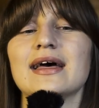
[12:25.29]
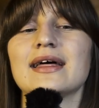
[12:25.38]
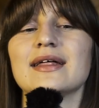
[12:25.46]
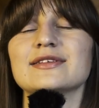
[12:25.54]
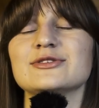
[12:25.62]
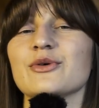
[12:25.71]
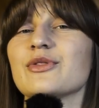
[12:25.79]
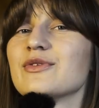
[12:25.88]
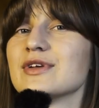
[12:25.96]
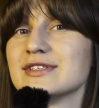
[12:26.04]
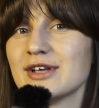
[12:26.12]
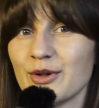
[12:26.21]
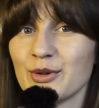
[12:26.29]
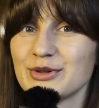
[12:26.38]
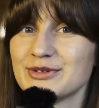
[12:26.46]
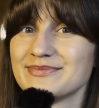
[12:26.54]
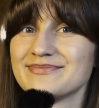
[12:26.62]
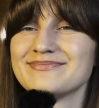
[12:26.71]
So the
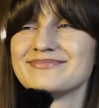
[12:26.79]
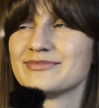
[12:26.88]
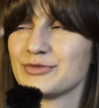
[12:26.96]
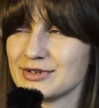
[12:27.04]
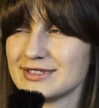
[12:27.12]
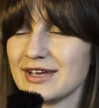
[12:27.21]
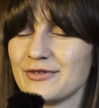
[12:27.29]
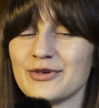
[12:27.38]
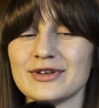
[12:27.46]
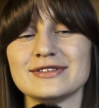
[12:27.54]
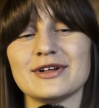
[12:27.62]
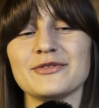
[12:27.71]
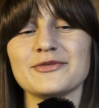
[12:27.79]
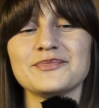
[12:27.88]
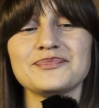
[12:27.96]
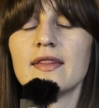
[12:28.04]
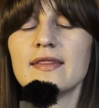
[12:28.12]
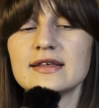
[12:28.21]
result will say for itself.
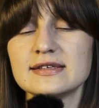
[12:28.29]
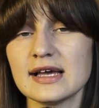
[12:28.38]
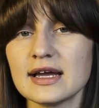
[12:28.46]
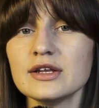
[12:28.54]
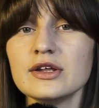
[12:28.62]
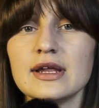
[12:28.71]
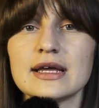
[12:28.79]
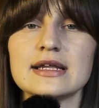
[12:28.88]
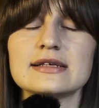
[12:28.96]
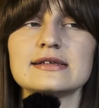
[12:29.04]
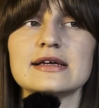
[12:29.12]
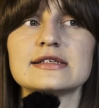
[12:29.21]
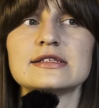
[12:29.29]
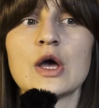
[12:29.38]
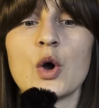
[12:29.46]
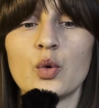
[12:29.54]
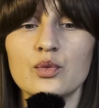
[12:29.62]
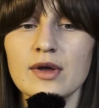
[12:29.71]
The second uniqueness is
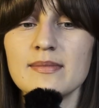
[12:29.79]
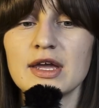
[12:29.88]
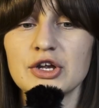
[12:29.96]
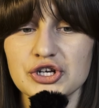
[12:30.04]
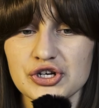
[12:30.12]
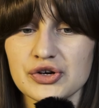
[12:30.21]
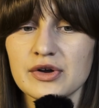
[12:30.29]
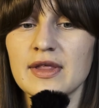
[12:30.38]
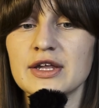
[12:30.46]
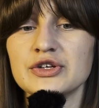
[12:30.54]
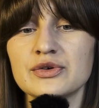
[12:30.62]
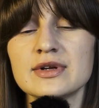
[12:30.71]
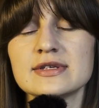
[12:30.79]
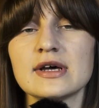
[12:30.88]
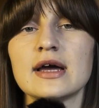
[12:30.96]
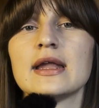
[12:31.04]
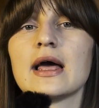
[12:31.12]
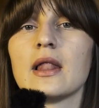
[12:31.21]
we make sure that your
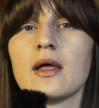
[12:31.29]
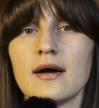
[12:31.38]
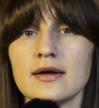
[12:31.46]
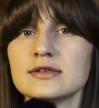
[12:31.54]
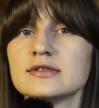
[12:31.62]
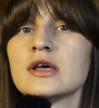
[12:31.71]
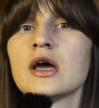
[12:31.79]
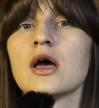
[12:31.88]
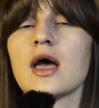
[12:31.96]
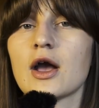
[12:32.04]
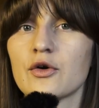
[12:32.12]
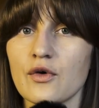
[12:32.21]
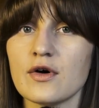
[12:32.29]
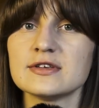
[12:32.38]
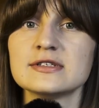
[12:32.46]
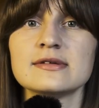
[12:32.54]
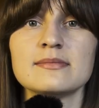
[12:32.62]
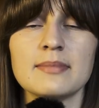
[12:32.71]
design aligns
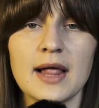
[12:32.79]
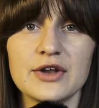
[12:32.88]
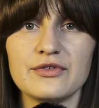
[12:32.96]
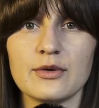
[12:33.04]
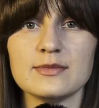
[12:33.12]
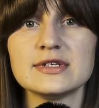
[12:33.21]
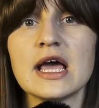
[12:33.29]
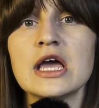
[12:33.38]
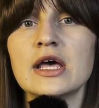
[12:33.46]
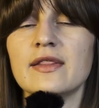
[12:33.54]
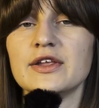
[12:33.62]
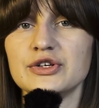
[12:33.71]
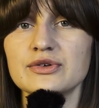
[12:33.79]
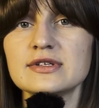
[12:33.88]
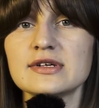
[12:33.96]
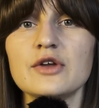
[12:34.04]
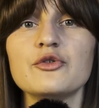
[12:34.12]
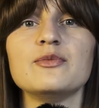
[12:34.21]
across platforms, that your
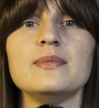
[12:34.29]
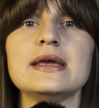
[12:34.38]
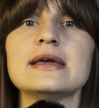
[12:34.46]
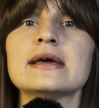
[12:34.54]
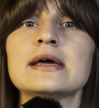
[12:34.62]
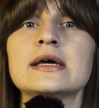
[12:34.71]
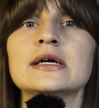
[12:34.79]
design would be